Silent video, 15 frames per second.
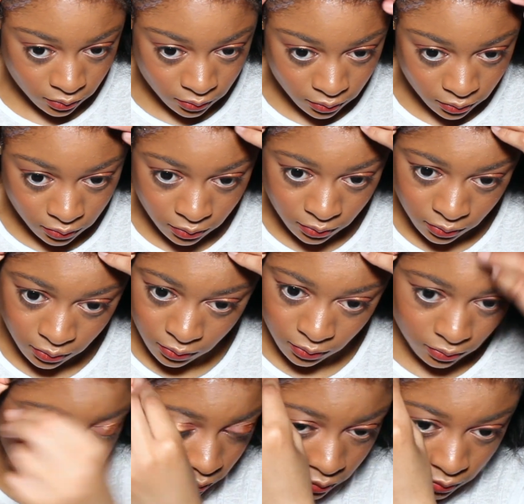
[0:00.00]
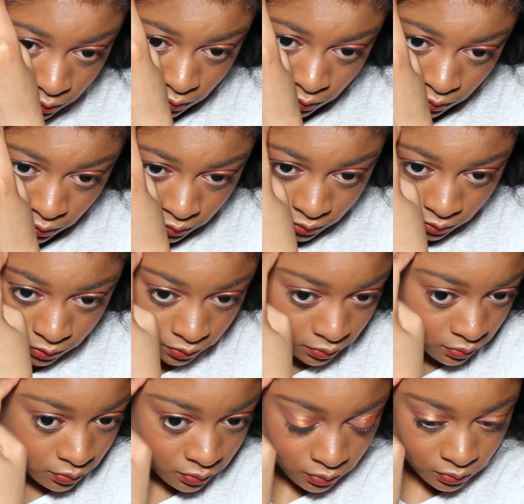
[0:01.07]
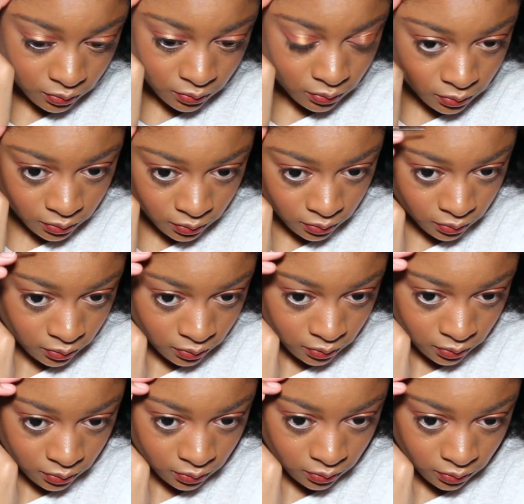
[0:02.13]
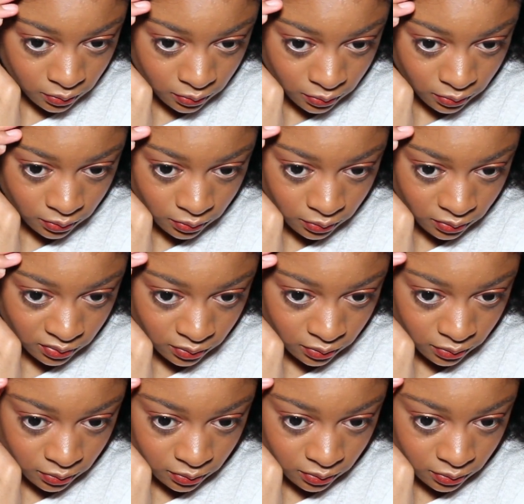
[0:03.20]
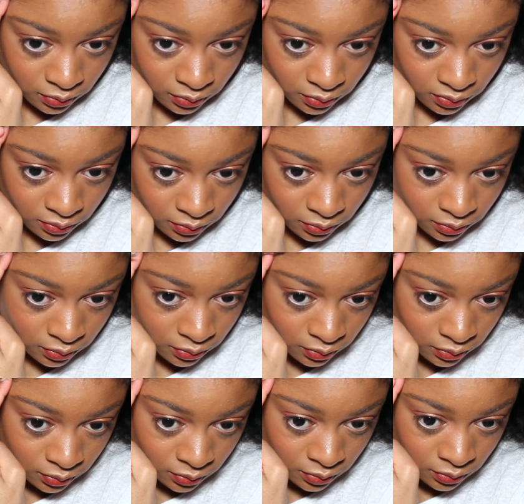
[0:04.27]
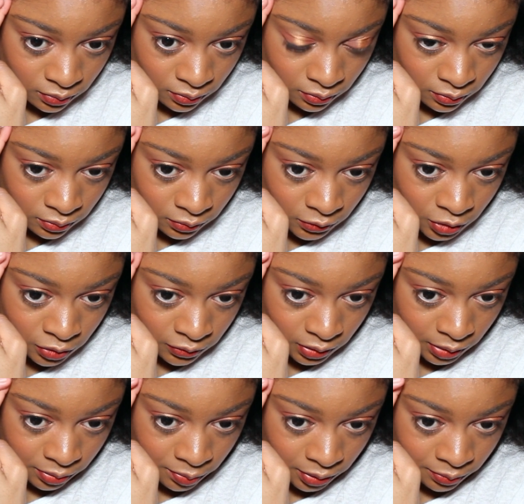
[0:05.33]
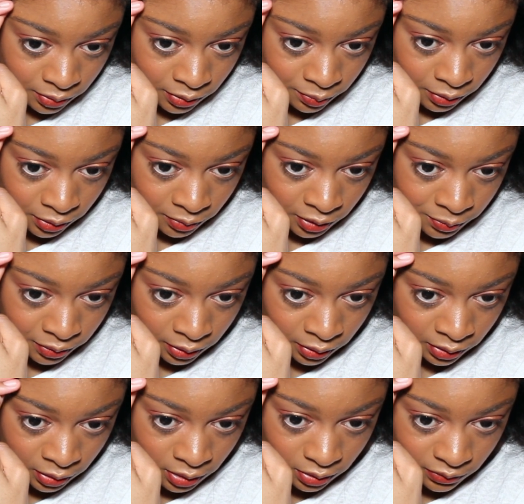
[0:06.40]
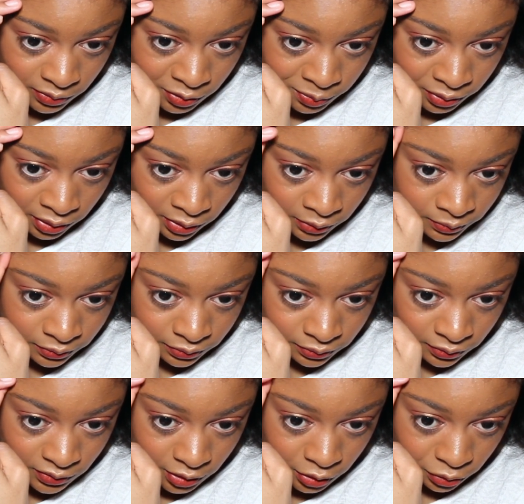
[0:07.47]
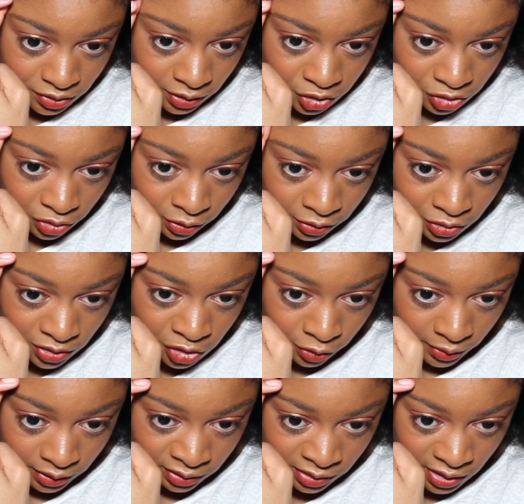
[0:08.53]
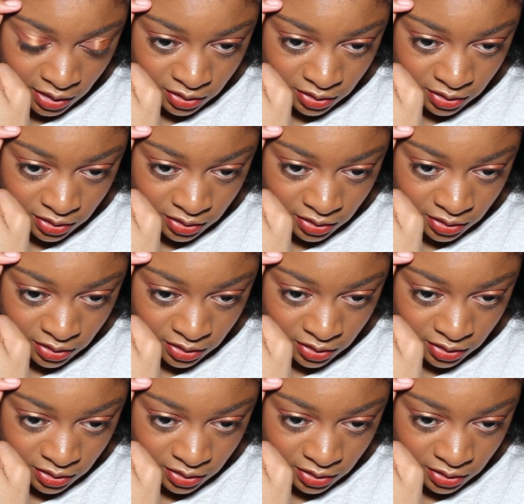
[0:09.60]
I mentioned in that video that the hairdresser that made my wig kind of made it a little too big for my head, because I have a really small head.